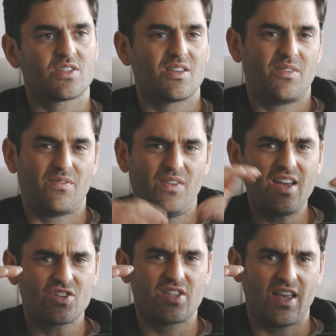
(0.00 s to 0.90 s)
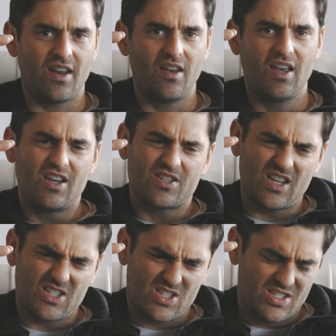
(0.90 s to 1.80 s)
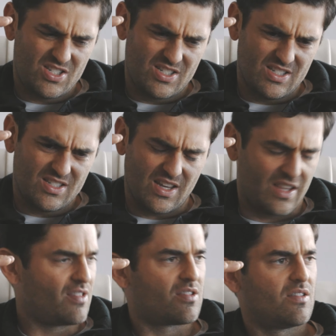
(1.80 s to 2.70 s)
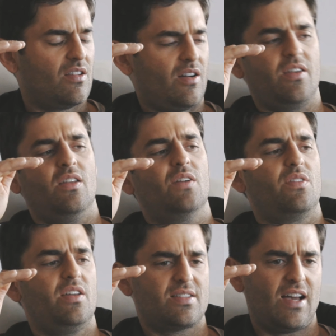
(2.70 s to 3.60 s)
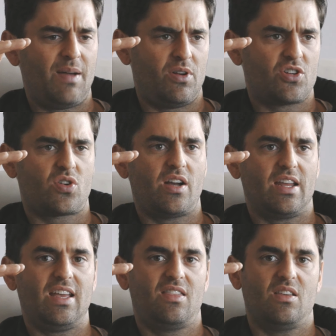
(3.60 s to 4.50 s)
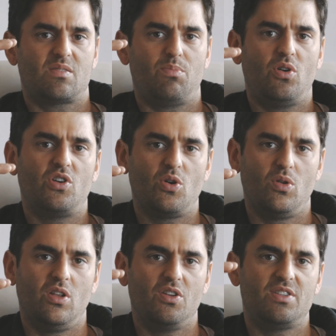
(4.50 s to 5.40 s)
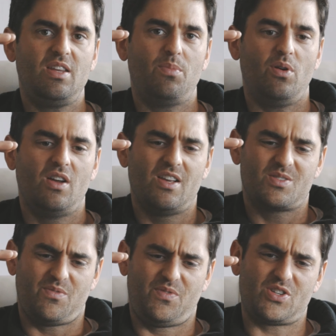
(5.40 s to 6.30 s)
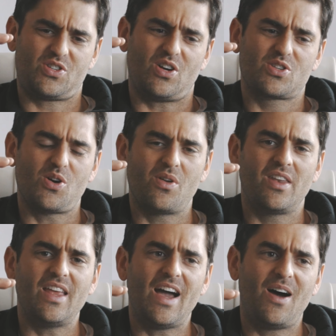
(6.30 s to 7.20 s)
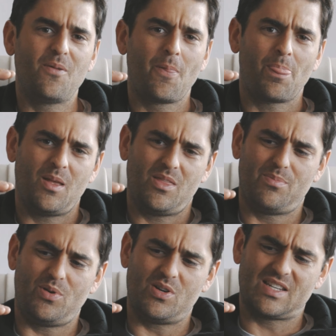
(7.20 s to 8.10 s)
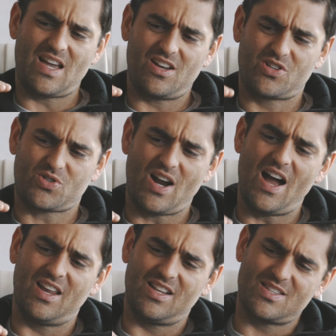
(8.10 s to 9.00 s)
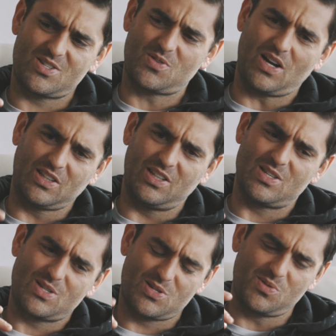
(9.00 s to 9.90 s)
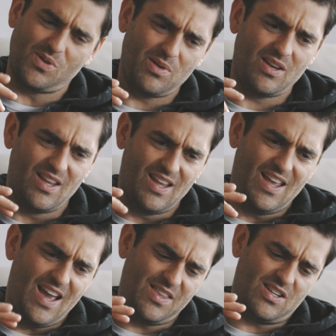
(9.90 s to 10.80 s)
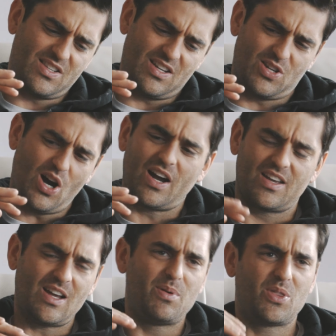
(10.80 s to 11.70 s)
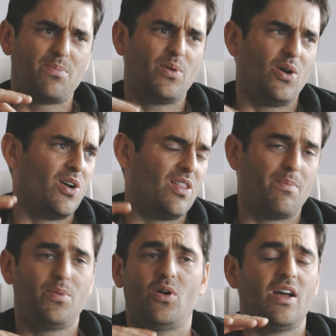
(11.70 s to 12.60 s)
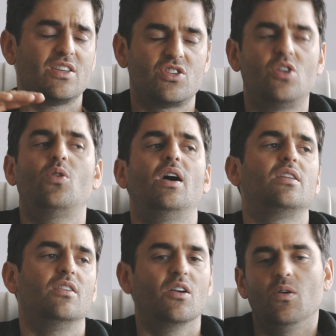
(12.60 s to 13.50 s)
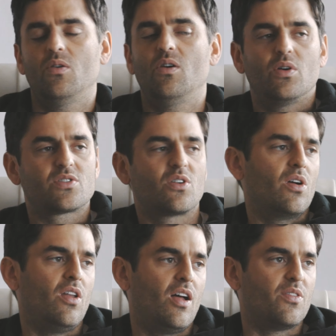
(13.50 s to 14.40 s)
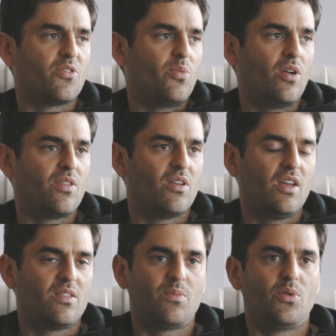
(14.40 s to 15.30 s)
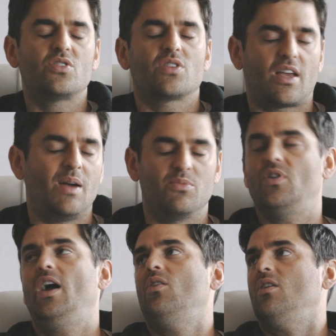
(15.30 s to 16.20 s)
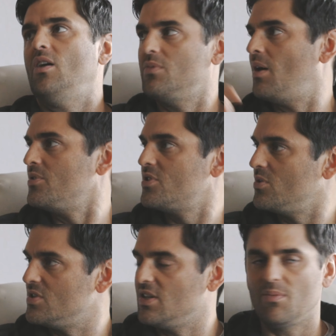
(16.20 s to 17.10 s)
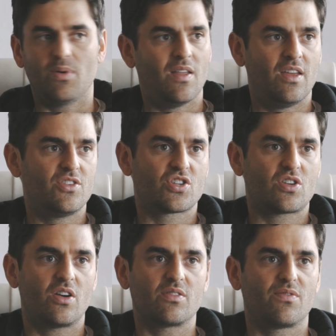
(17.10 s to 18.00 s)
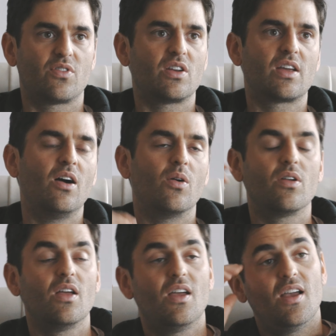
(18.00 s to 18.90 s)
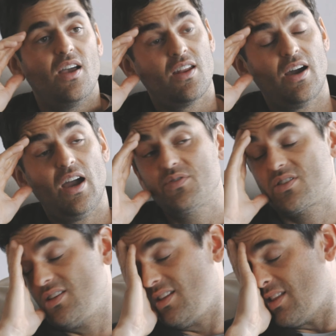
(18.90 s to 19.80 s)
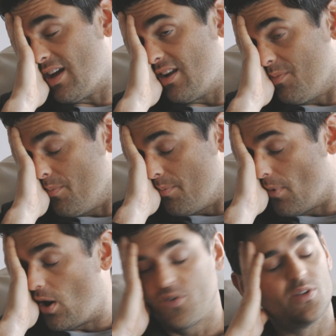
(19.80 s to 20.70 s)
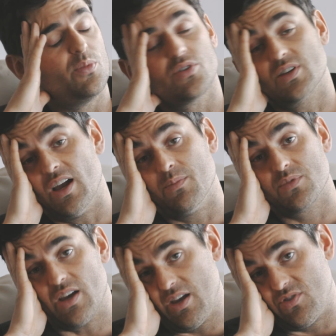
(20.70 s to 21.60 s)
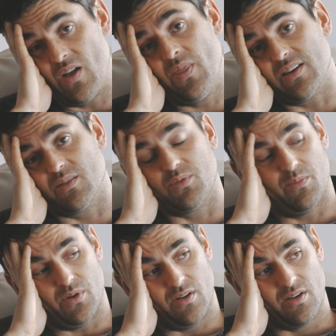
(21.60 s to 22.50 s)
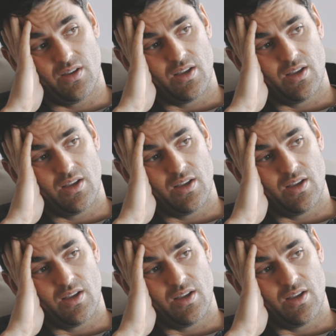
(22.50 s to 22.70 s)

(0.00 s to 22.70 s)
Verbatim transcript: Because if the fish then says, like, okay, enough of this, I'm going to try to get this bird to go a little deeper. So the fish starts going down, the bird's kind of trying, it's struggling, it's swimming, and then it's like talking up at the bird, and the bird has no idea what's going on at this point. The, the bird is like, I'm drowning, I'm, I'm too deep, and they just start to freak out. And I've seen that multiple times. I have done that to people.